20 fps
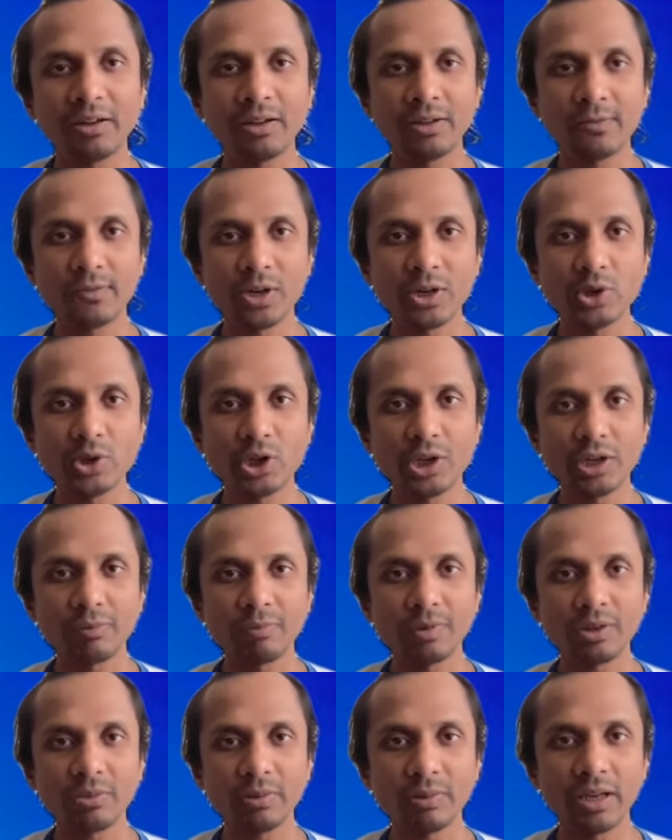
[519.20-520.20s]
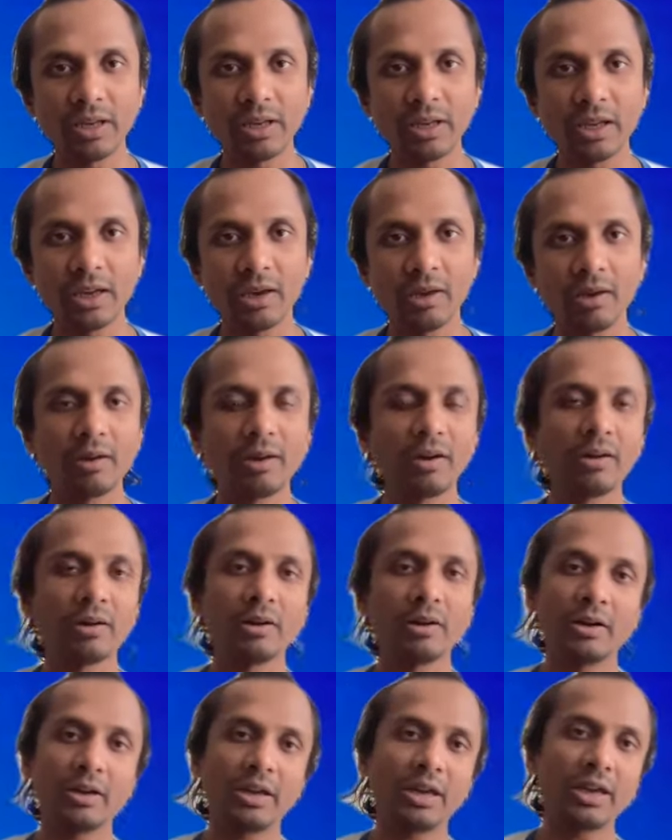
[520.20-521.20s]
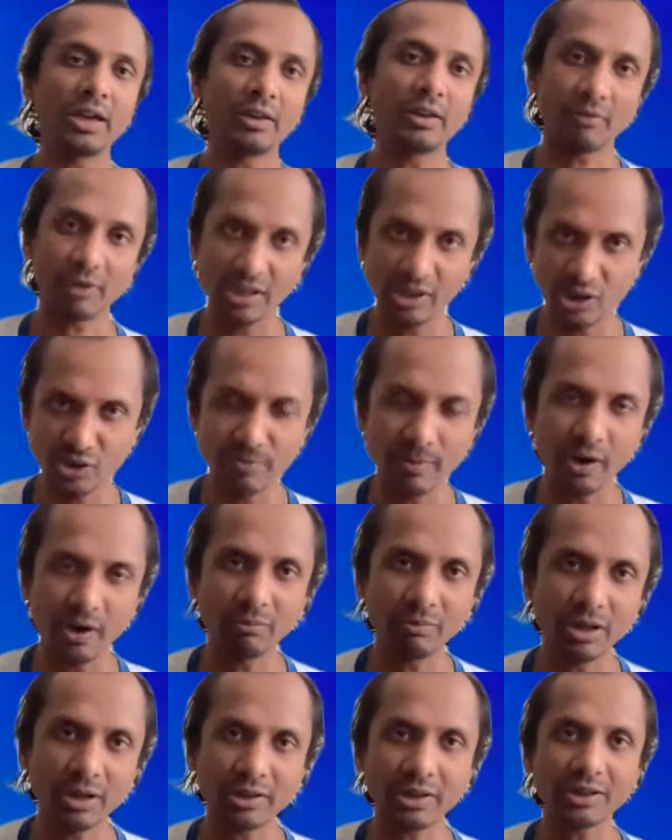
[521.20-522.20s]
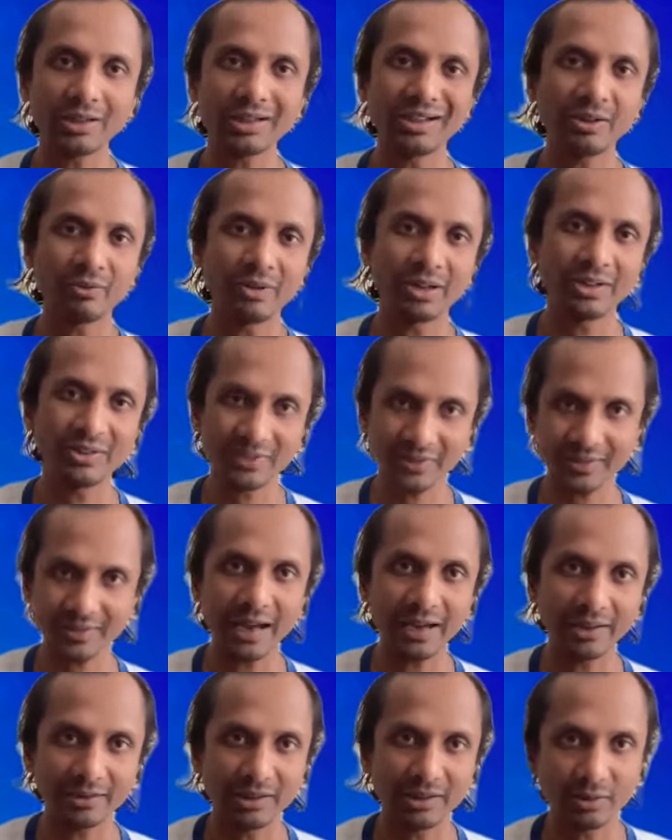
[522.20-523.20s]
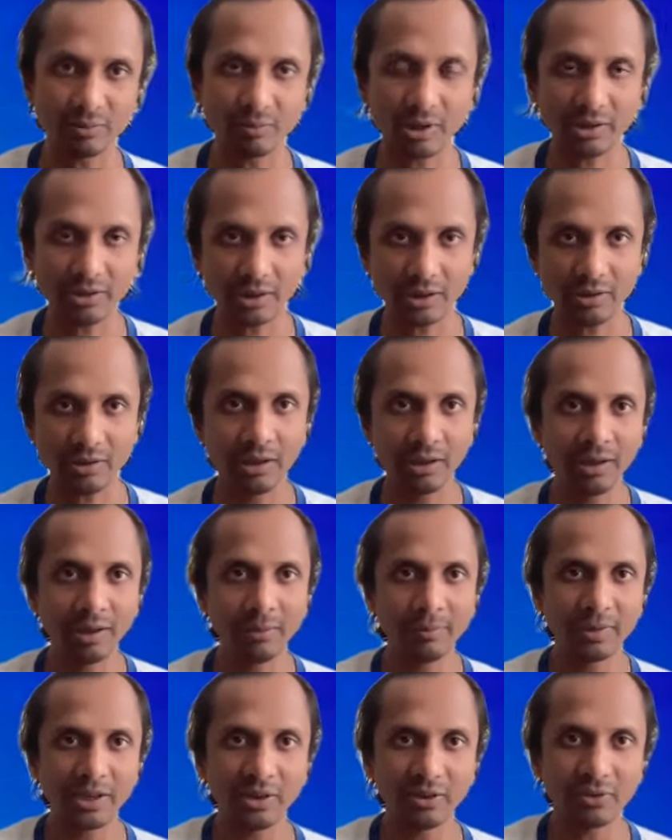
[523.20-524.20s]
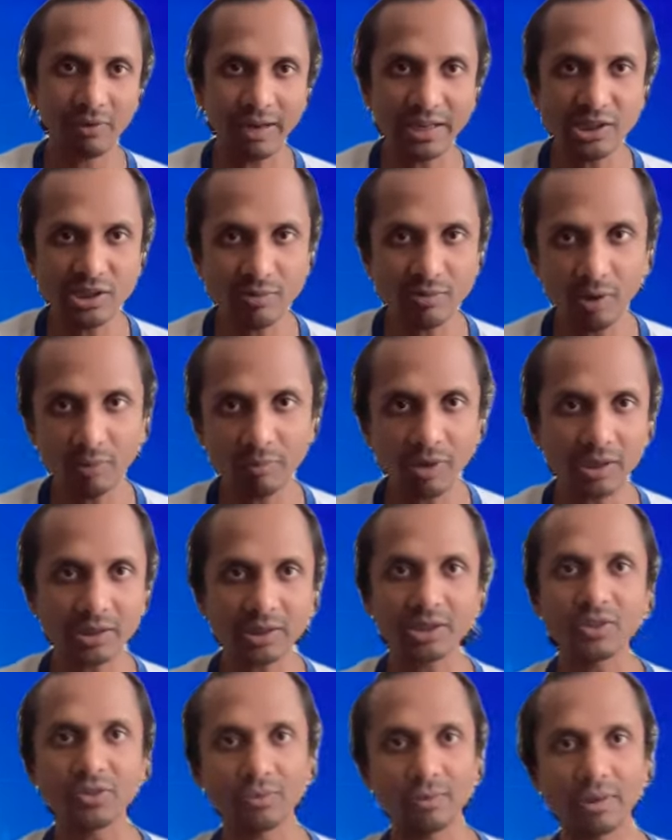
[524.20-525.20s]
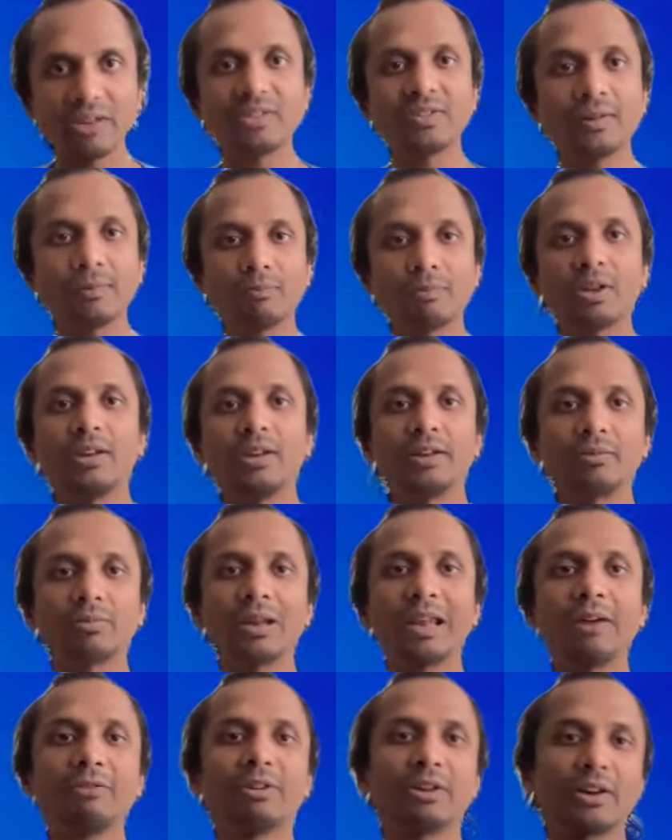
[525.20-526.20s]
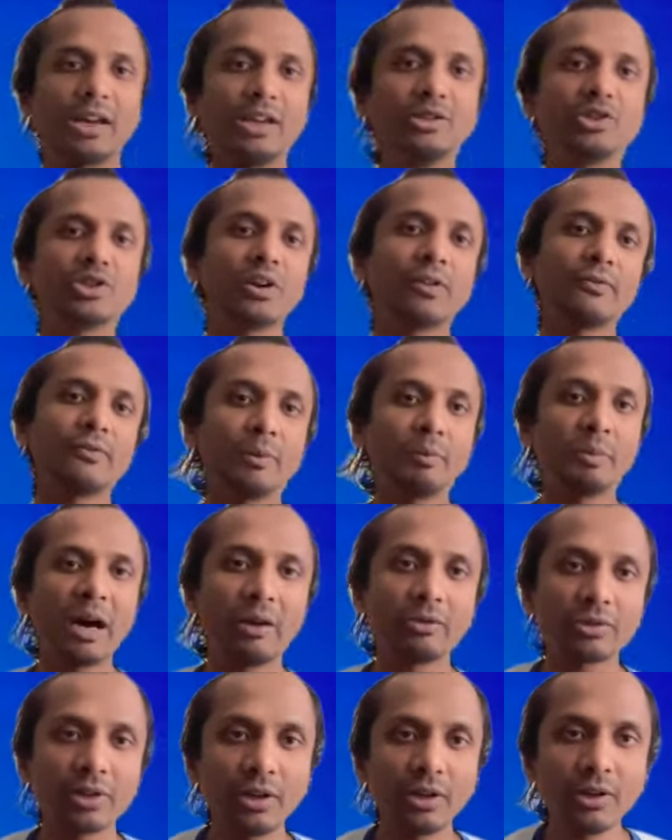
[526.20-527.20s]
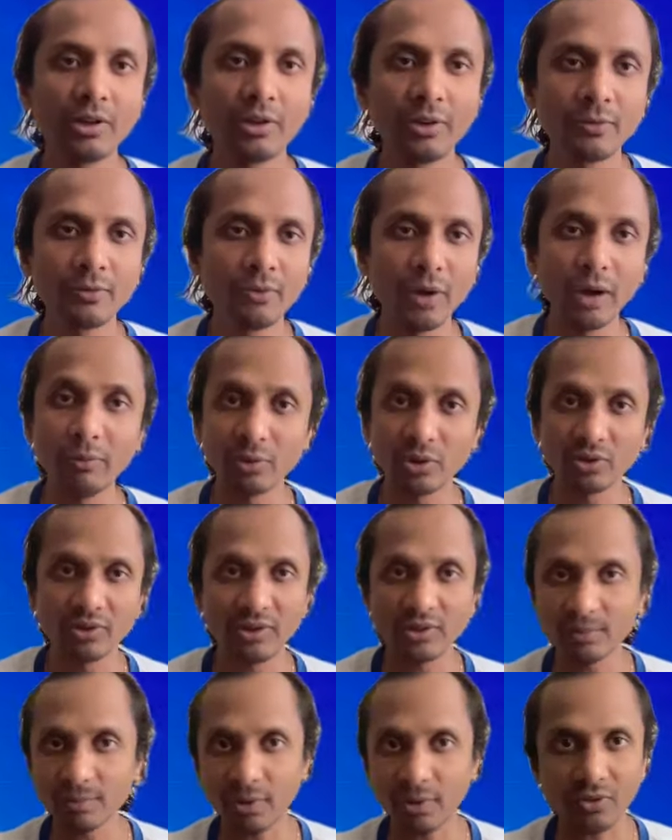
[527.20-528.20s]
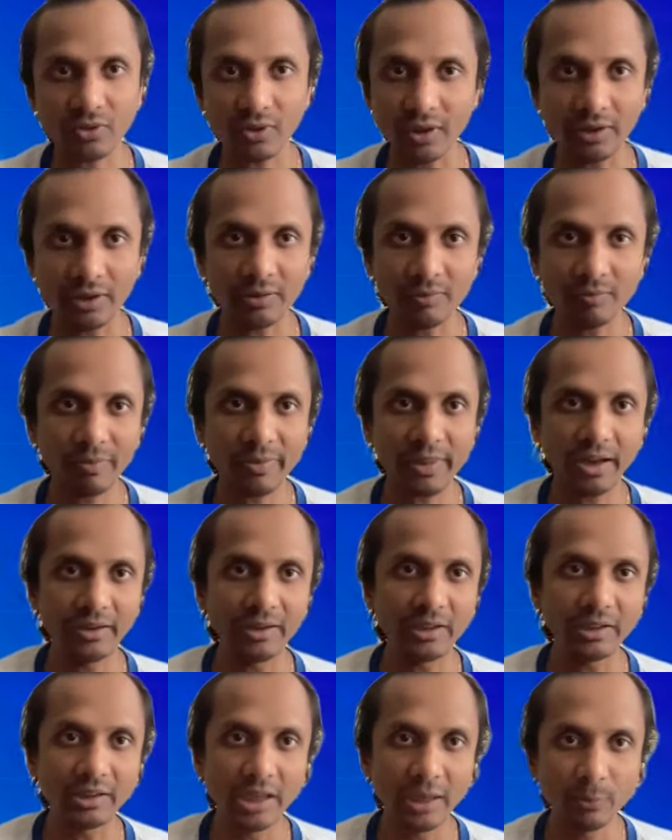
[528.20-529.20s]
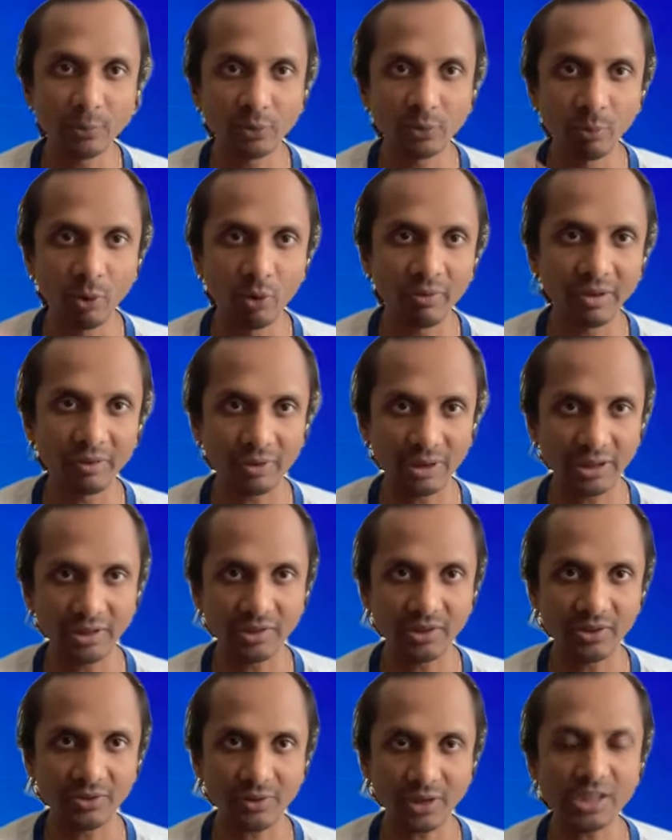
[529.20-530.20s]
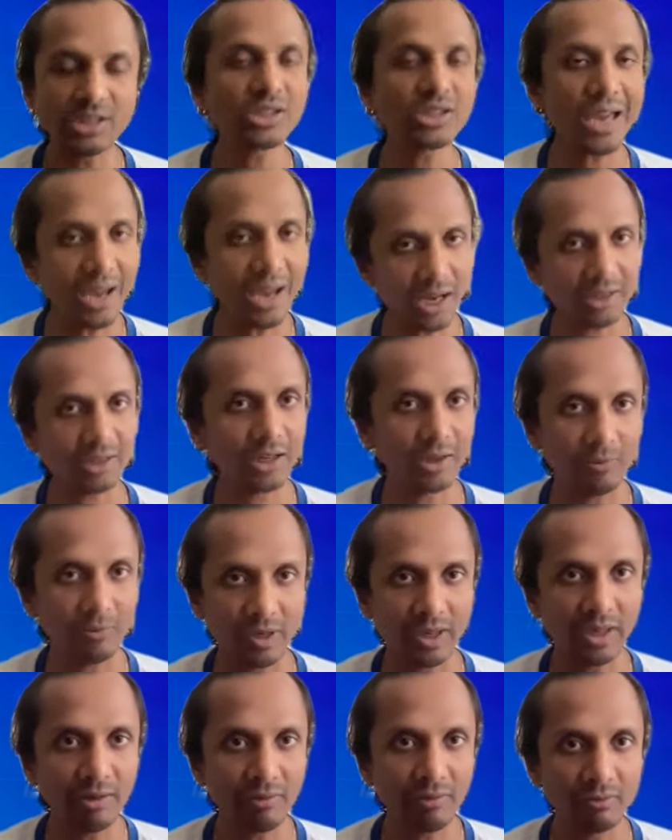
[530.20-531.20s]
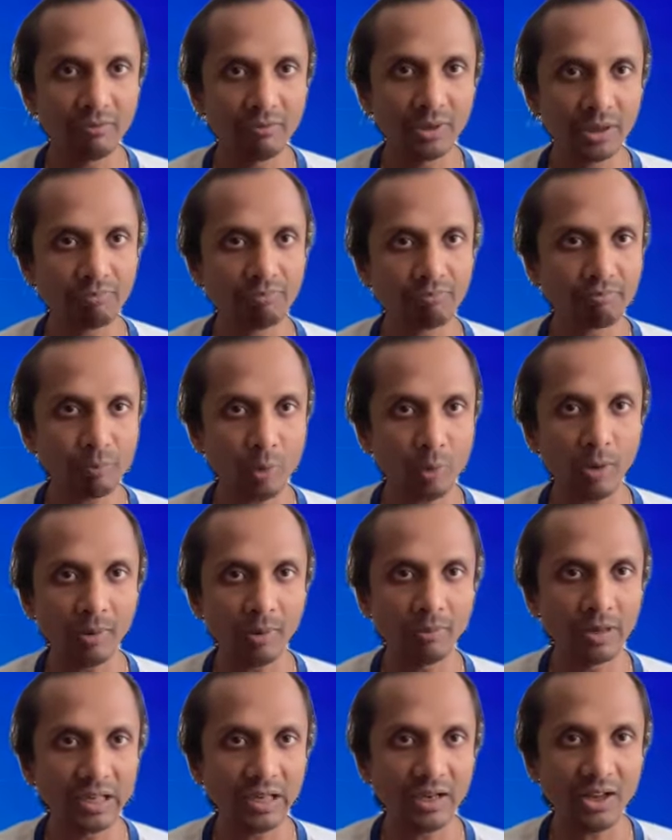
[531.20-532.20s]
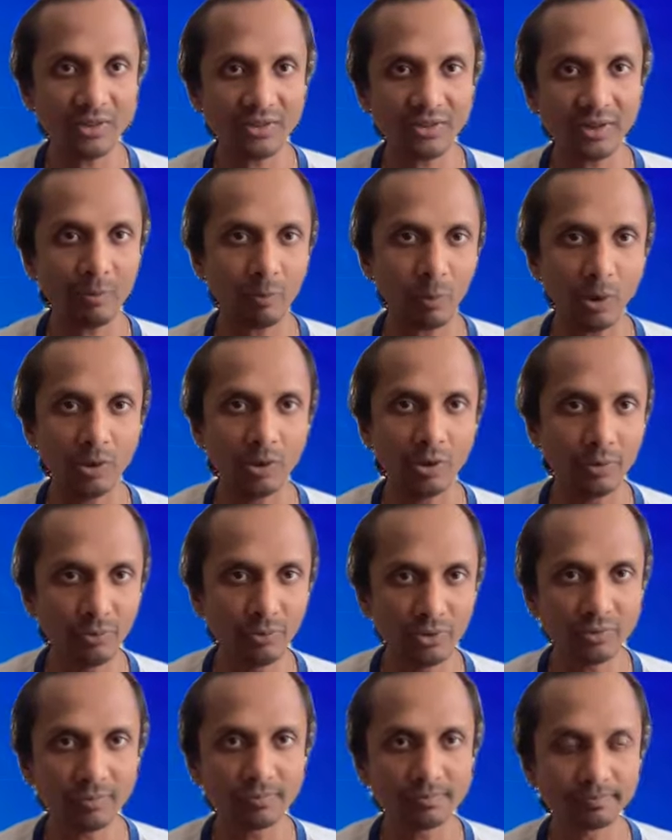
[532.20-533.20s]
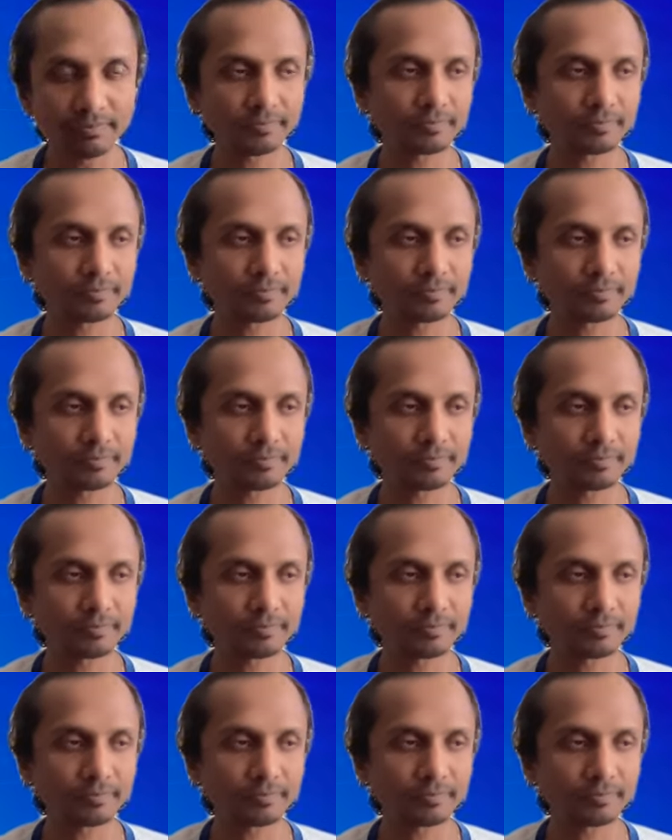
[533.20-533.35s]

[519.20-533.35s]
differentiate between a range bound market and a very stagnant market, because range bound market is very simple. It will have a range of about 5 to 6%, and it keeps moving within this range actively with probably lesser volumes.